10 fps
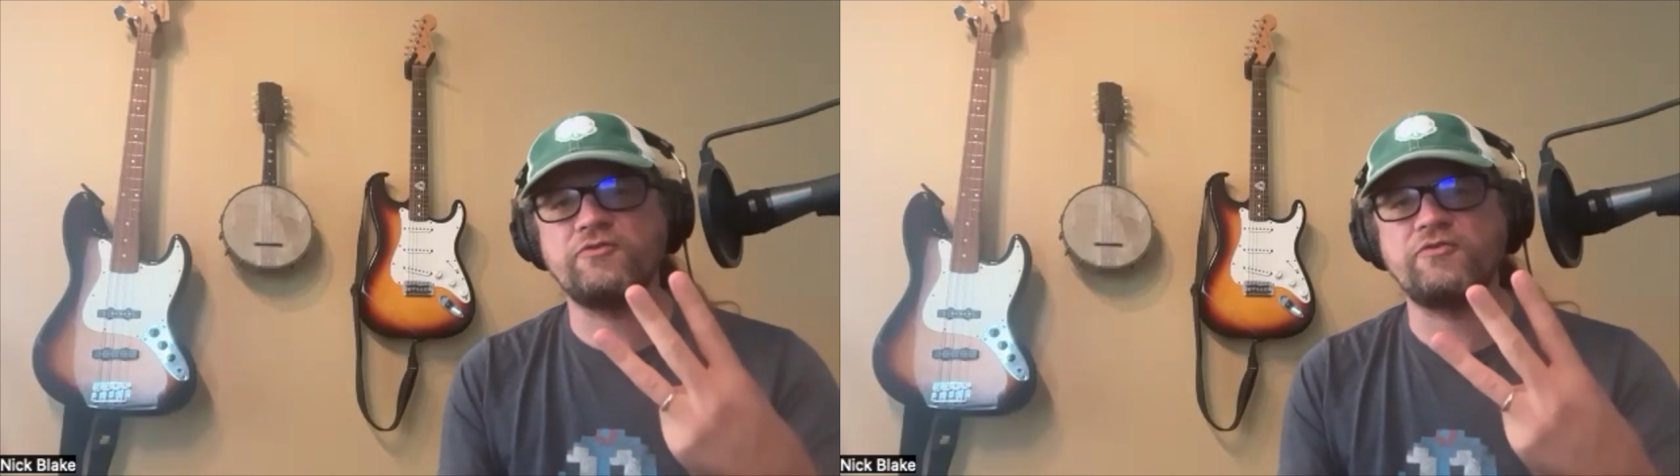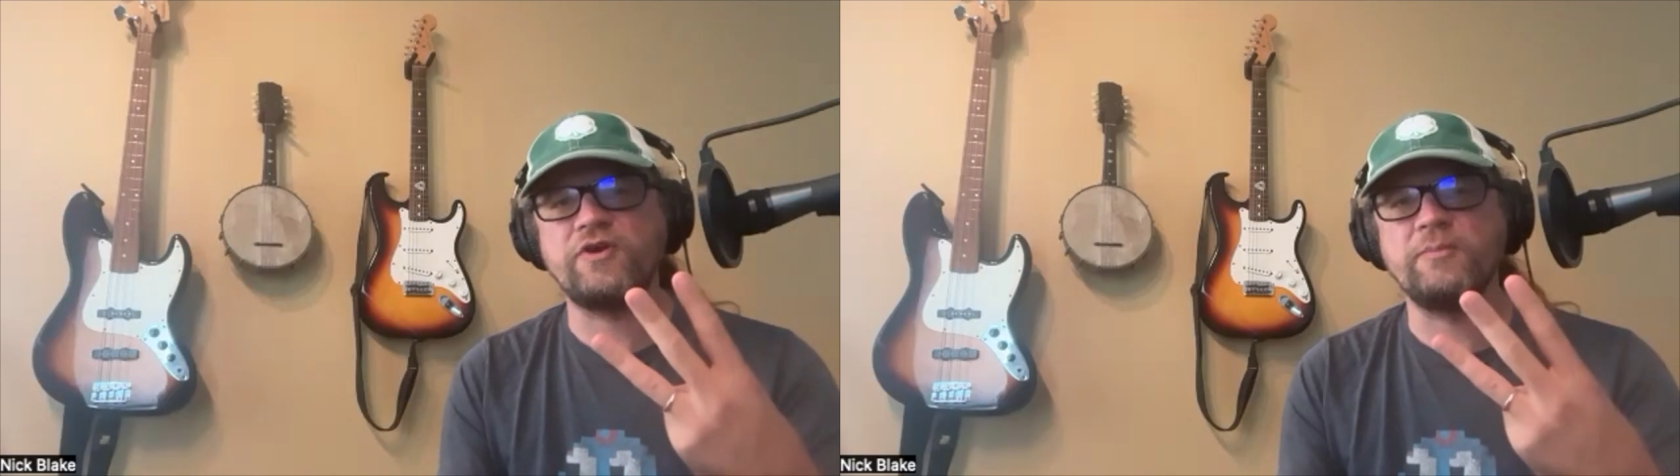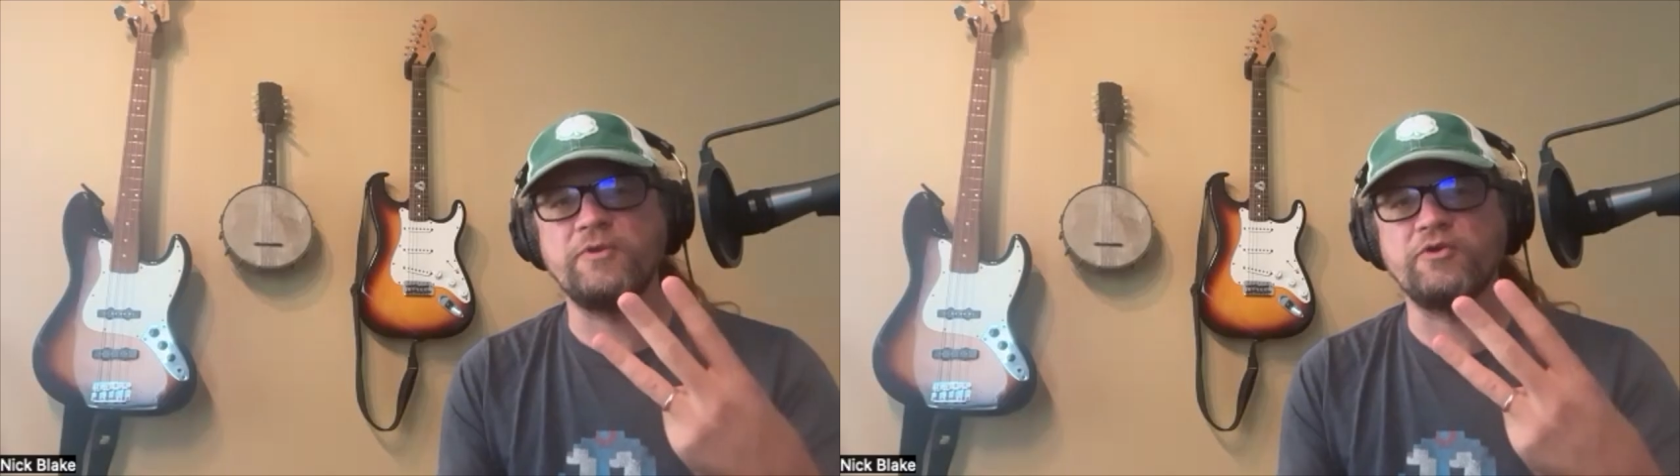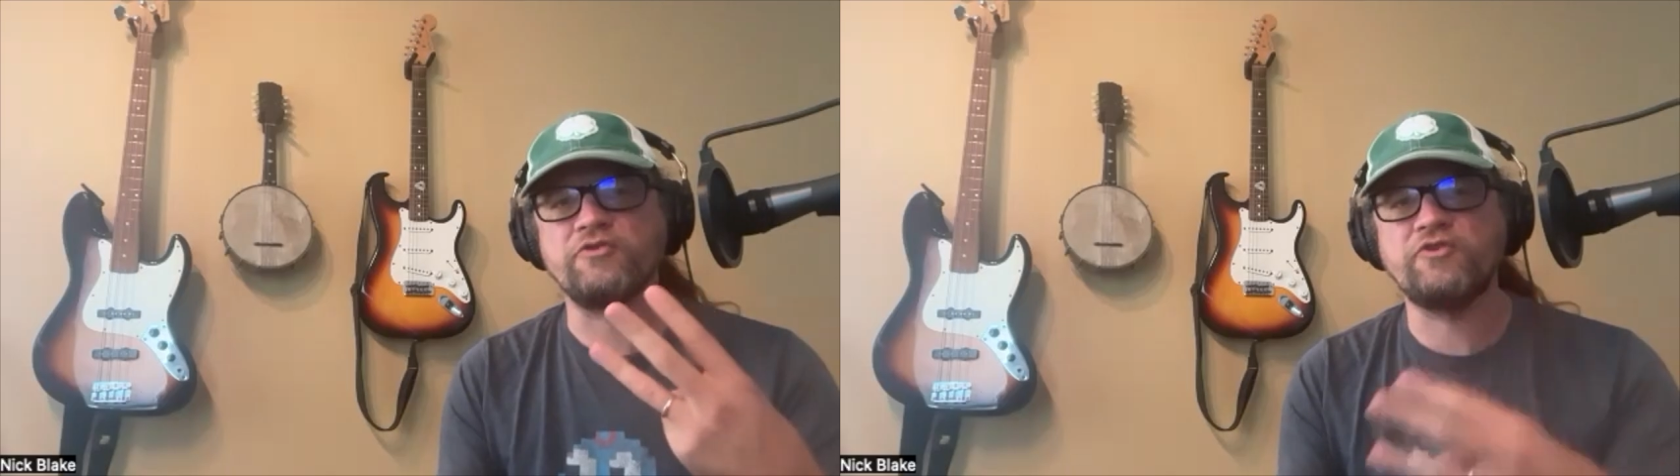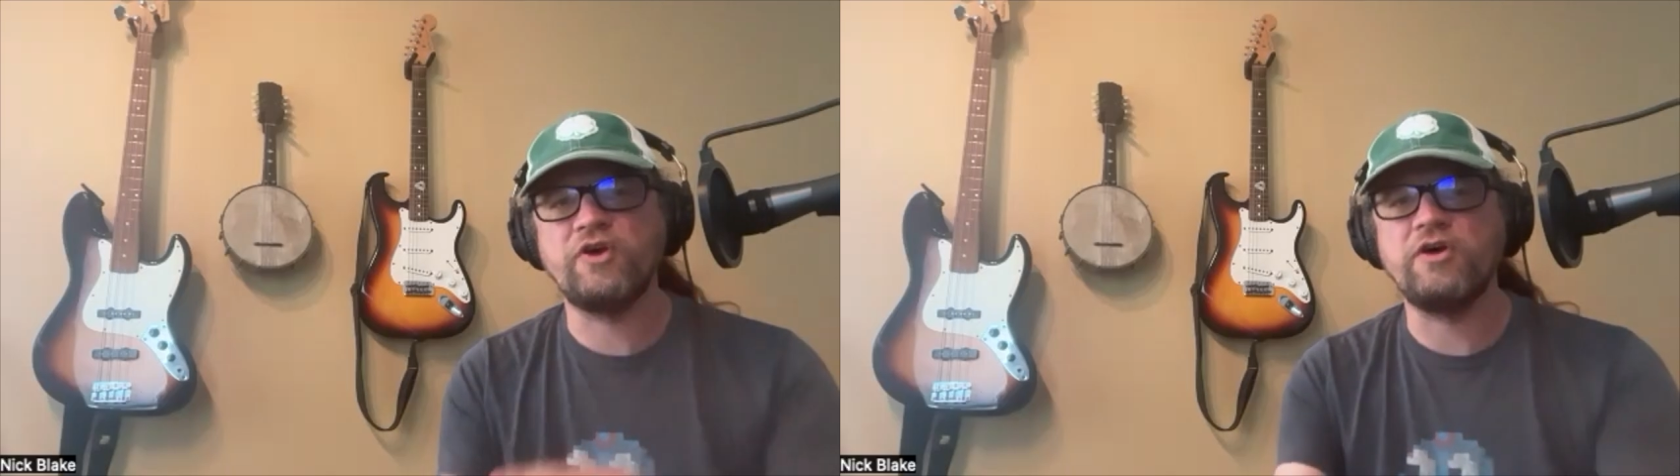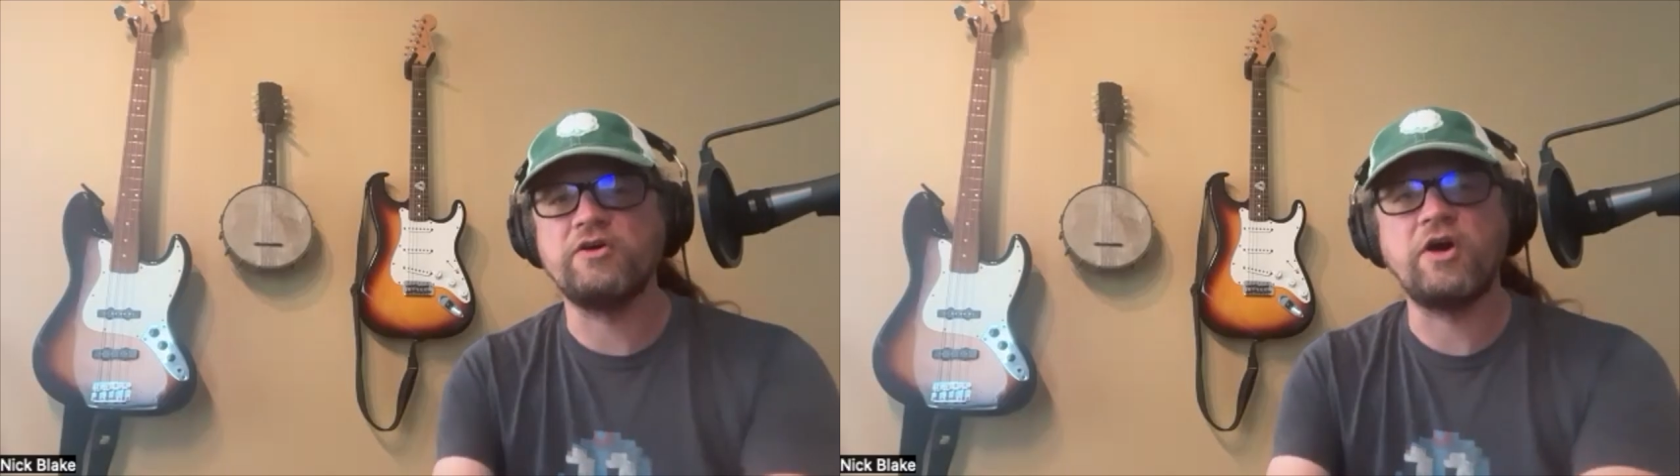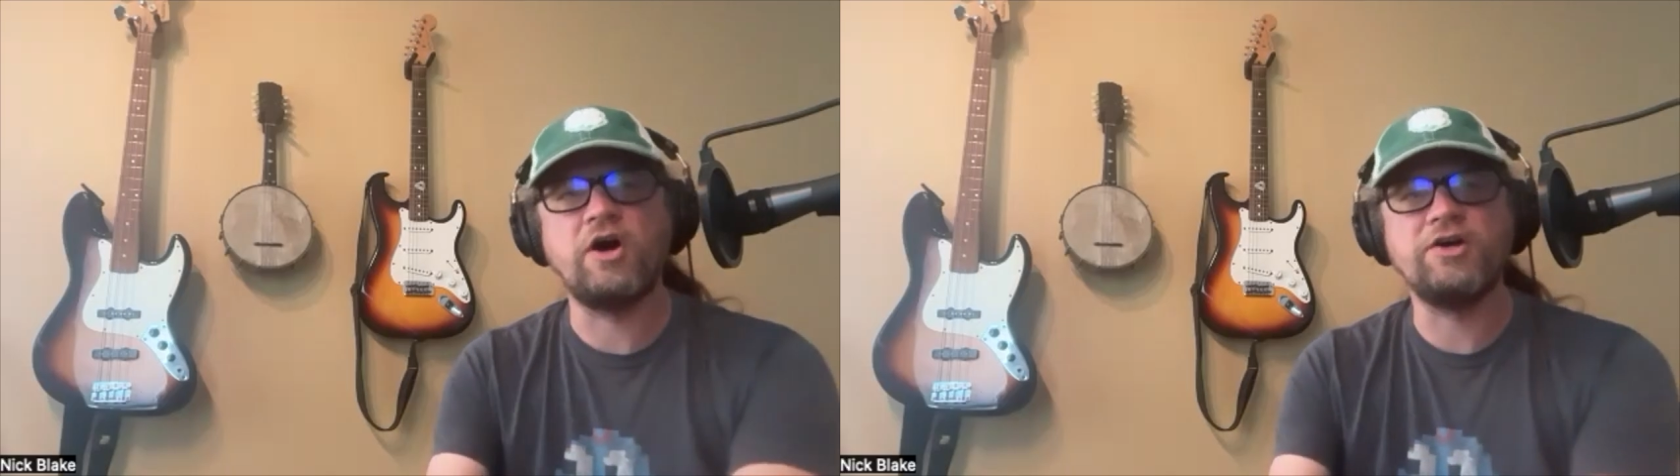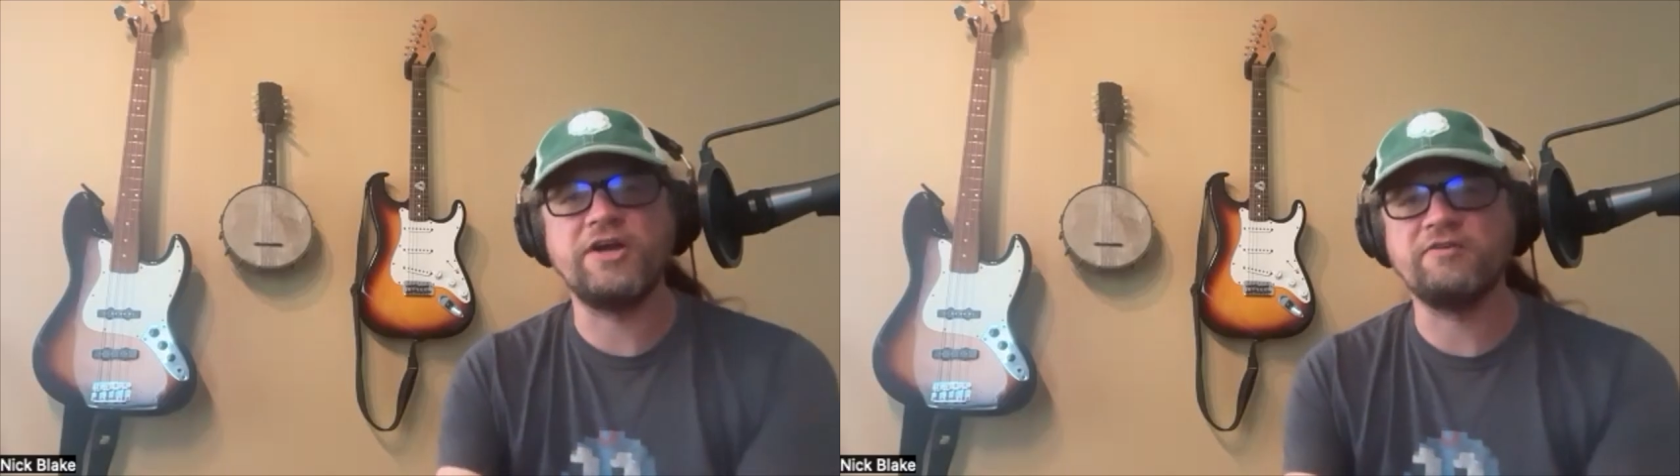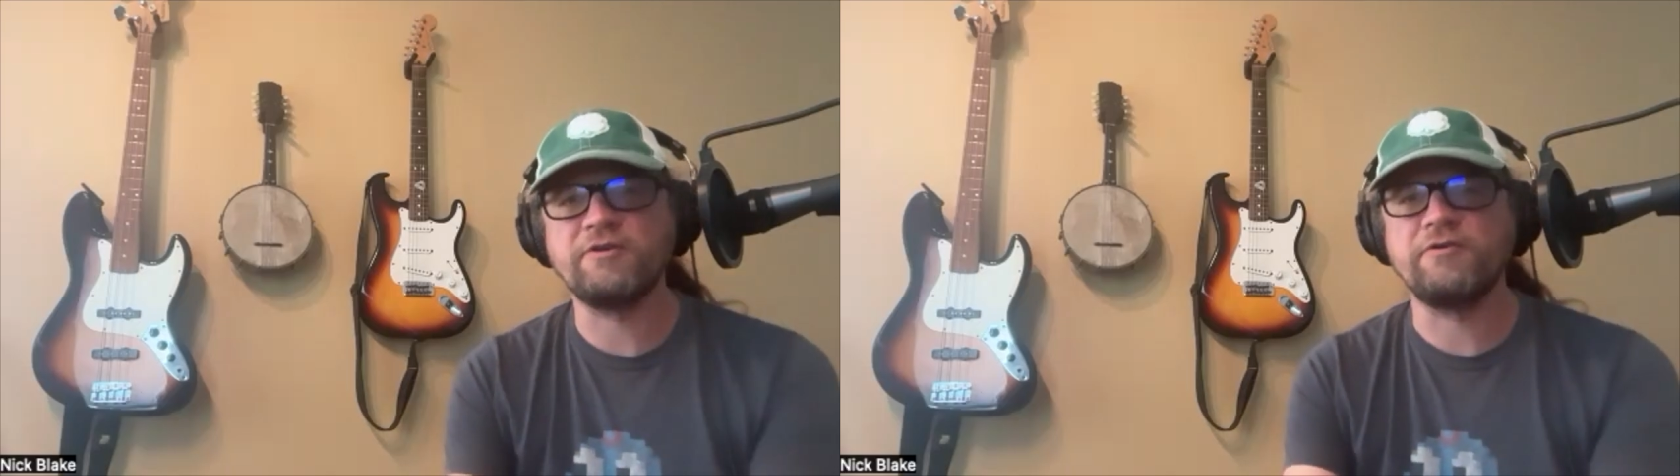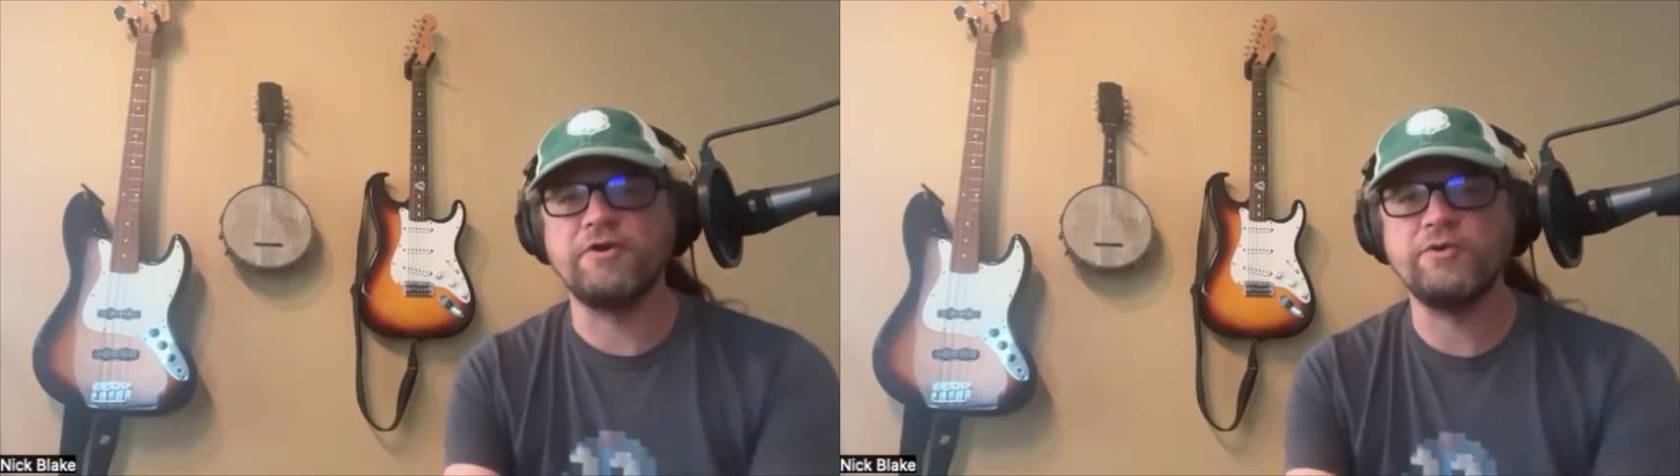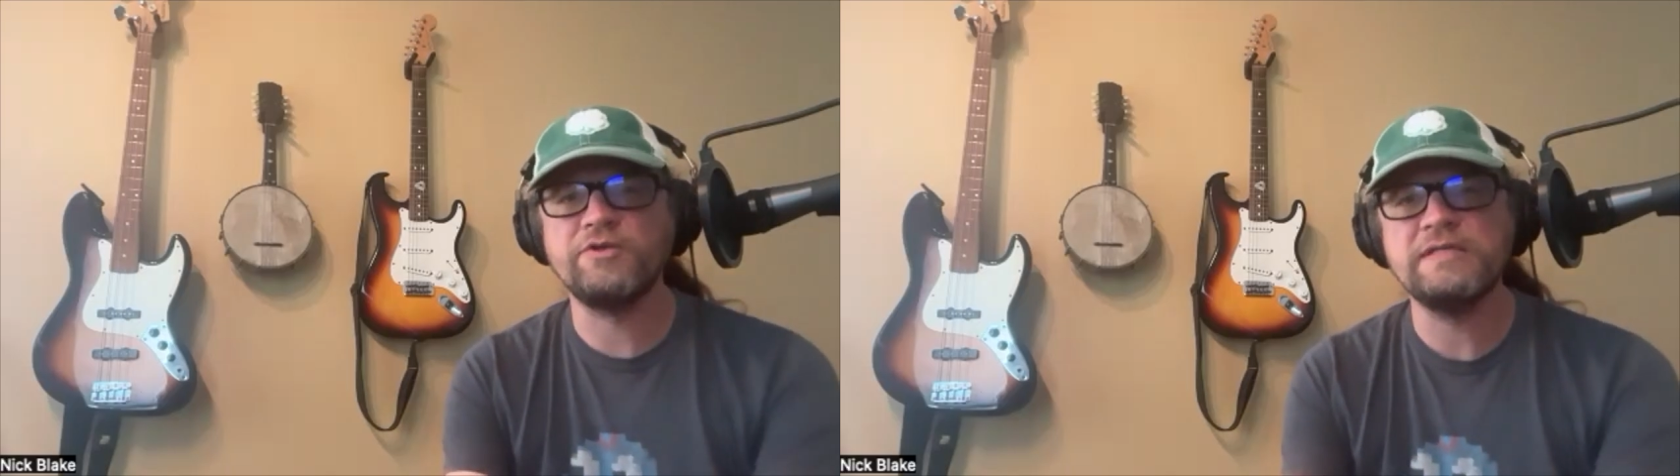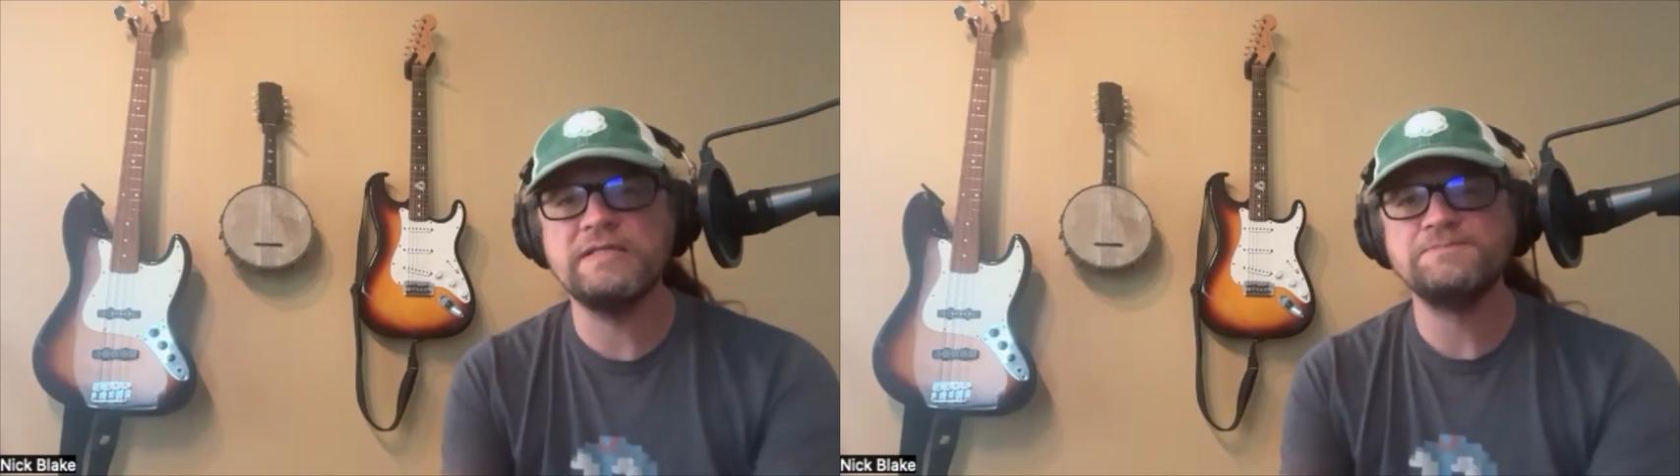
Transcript: from your song On Every Road.